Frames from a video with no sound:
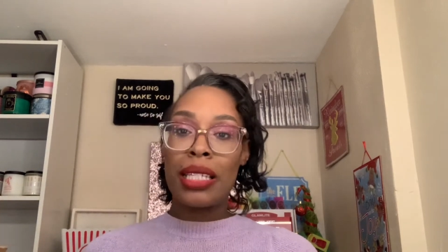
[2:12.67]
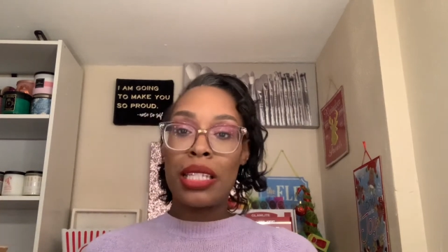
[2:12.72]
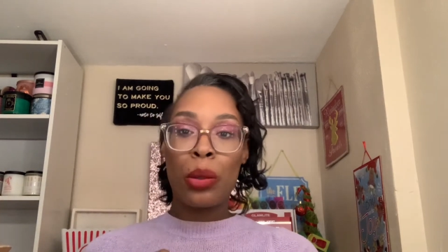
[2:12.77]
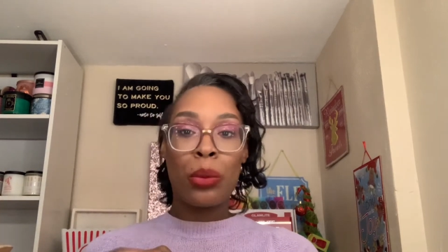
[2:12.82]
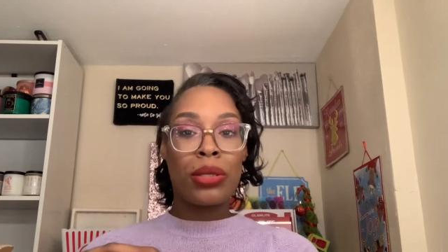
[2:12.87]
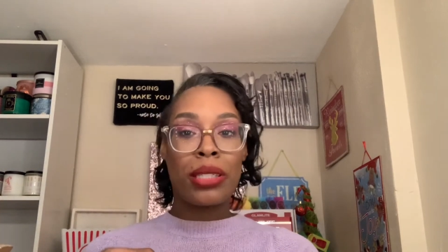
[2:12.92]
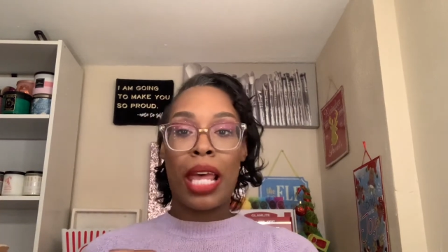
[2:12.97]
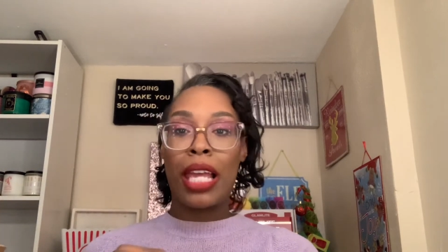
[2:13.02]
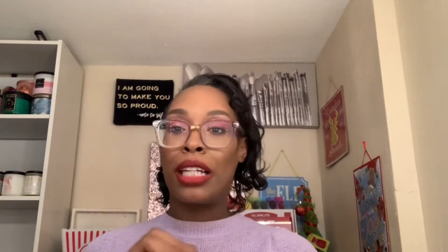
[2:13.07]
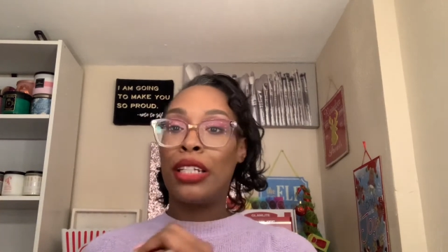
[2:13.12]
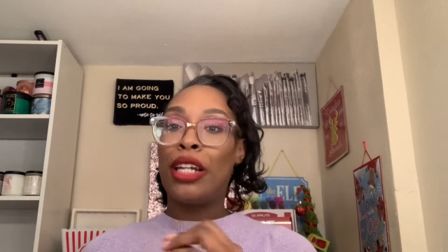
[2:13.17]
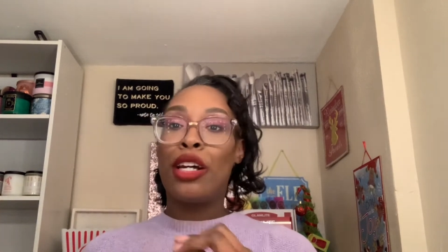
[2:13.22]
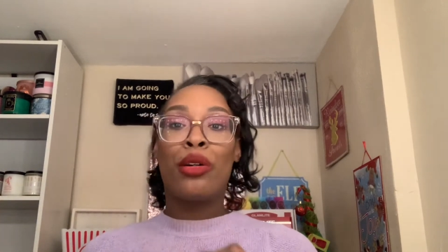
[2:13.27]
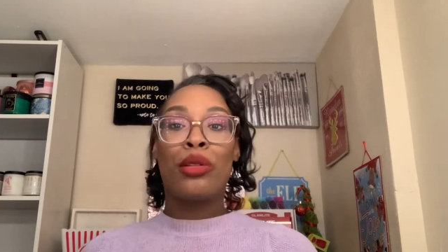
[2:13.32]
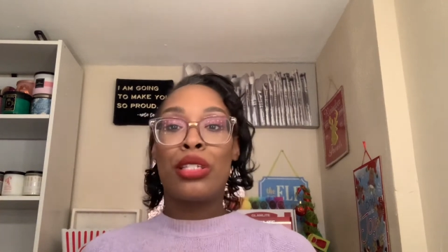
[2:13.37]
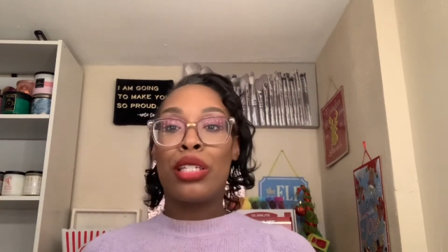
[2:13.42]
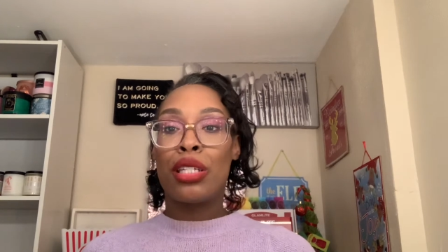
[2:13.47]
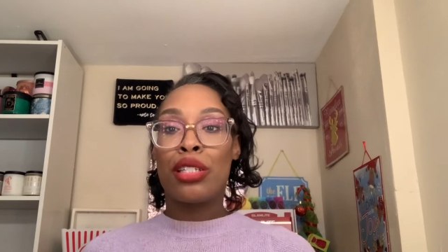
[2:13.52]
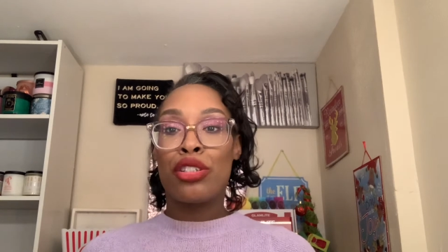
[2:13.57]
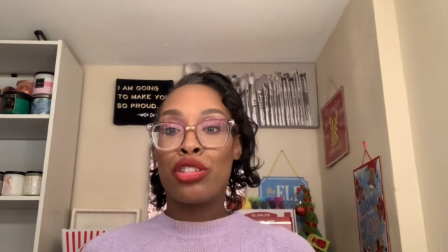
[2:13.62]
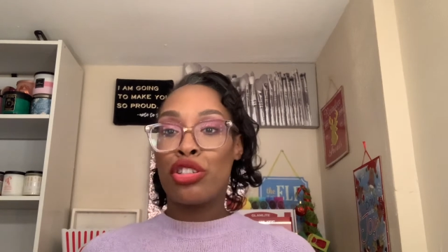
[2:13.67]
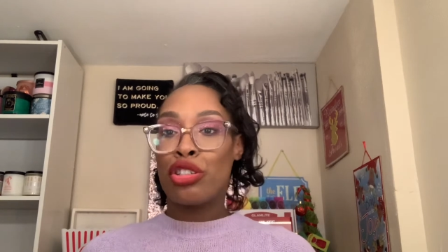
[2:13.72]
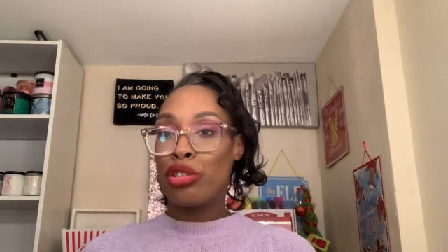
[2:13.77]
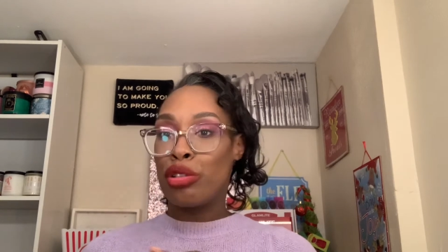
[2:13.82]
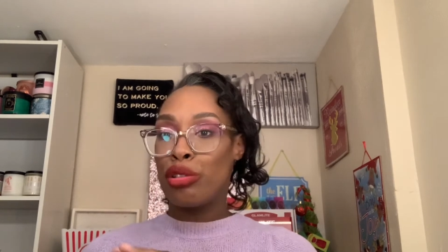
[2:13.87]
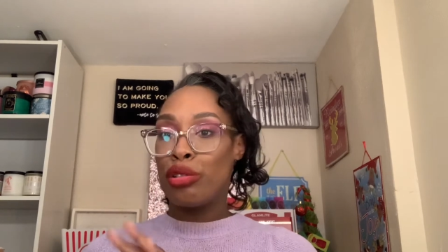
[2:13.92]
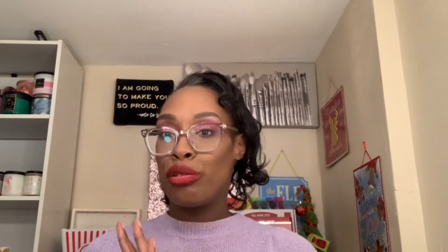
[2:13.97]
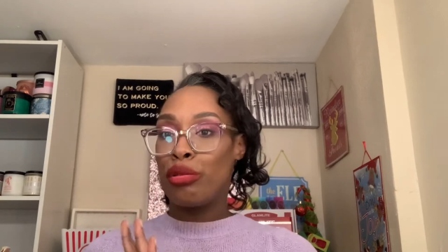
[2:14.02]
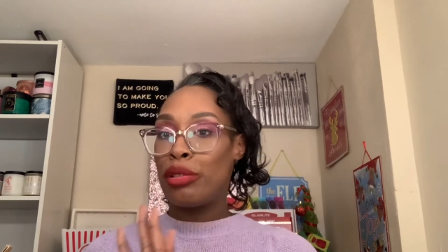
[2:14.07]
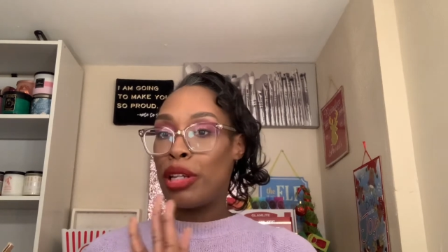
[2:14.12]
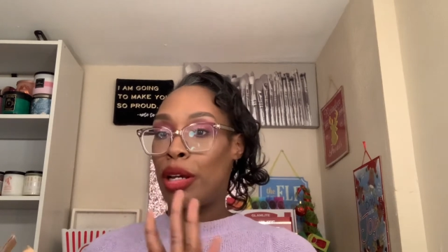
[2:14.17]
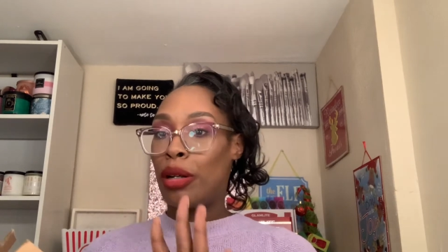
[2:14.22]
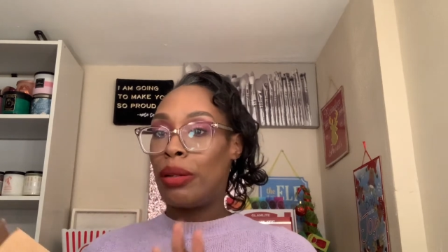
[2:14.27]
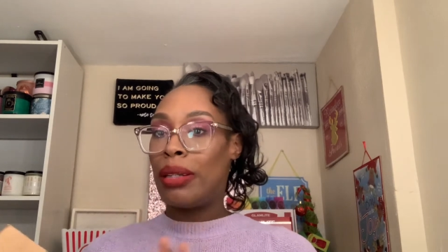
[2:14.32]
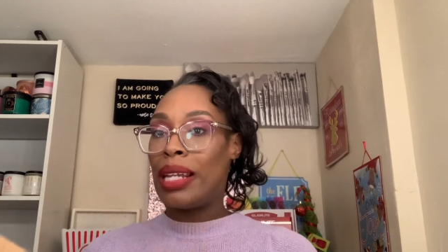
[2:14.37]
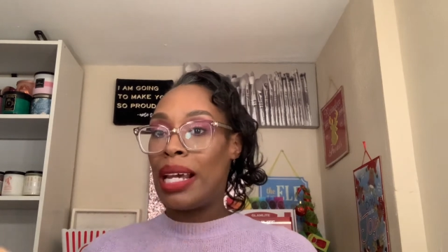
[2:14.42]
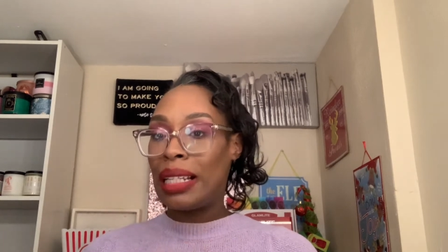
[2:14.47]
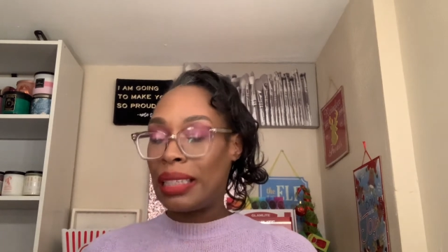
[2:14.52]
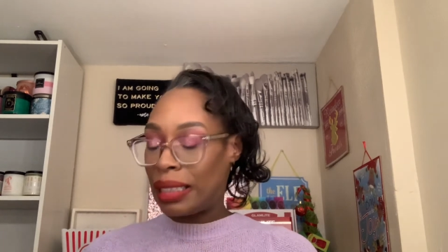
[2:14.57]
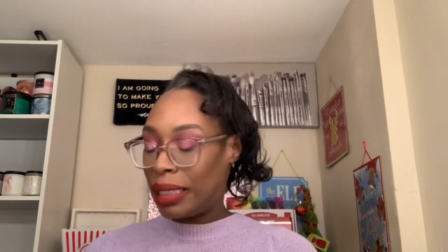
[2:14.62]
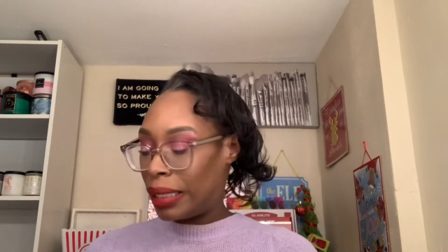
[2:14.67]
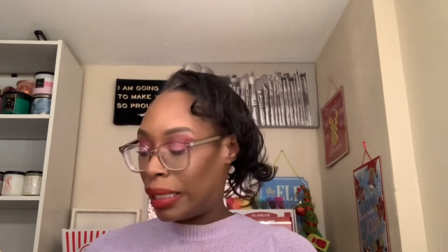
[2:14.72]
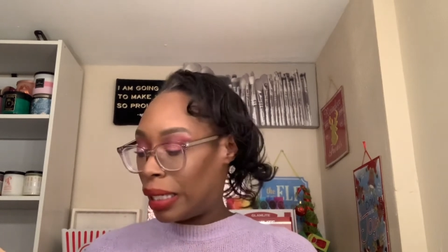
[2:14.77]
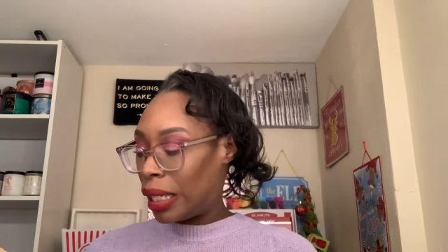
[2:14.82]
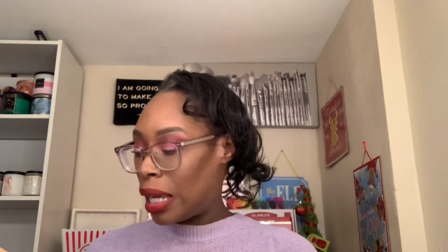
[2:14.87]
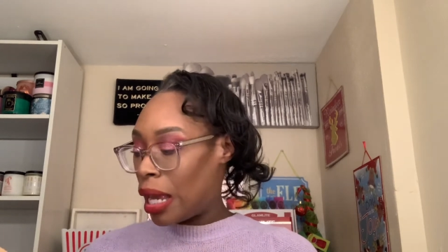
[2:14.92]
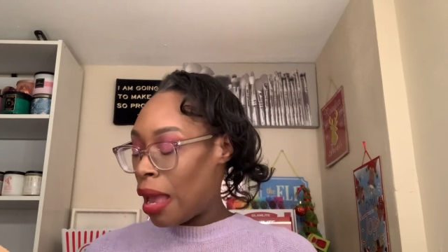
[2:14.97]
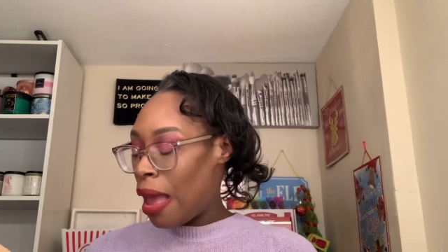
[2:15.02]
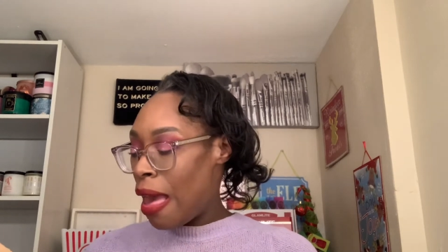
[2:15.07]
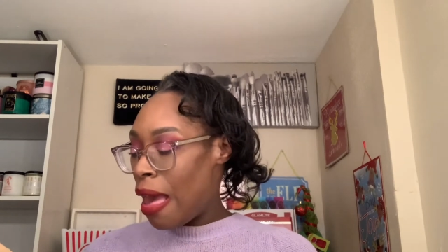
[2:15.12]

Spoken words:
It was like no tissue, no nothing.